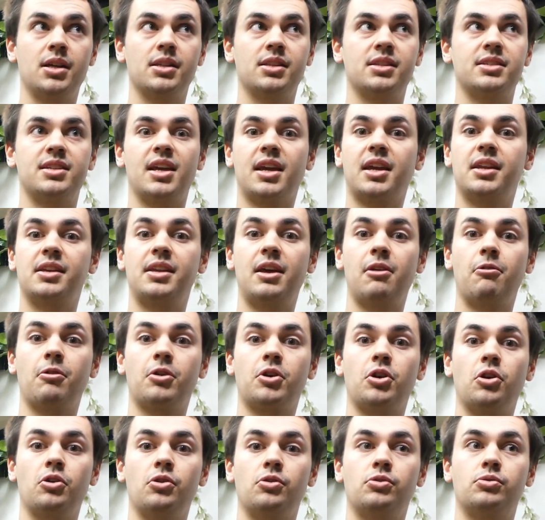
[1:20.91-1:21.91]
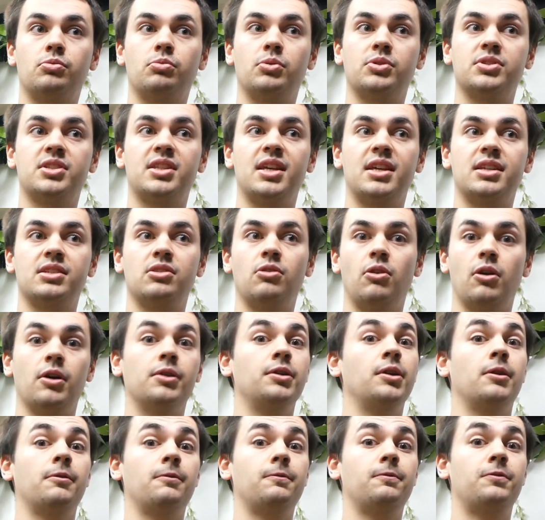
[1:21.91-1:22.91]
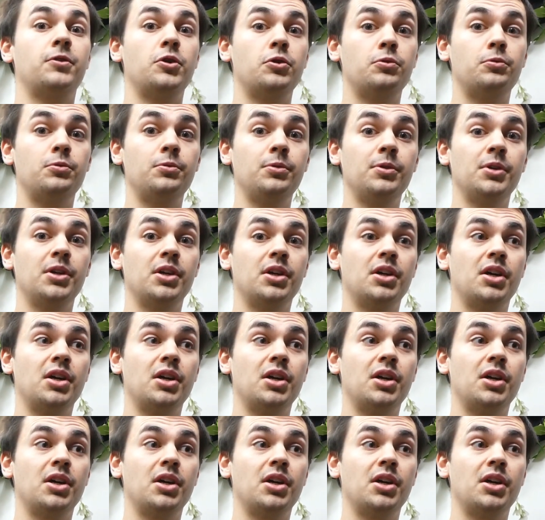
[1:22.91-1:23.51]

The second error code was there's not enough fuel.